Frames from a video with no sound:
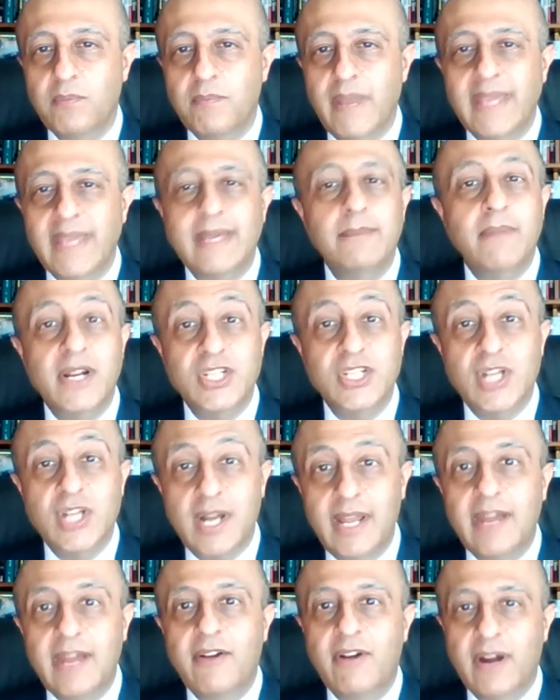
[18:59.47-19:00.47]
make it much
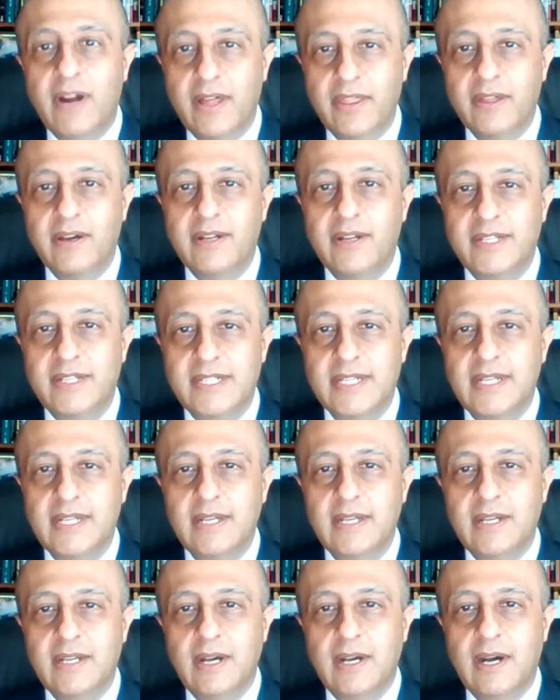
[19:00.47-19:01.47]
clearer that
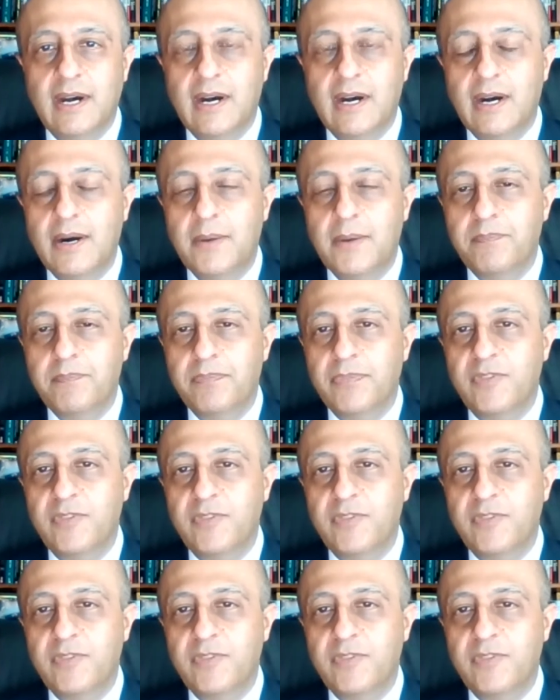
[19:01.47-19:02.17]
um,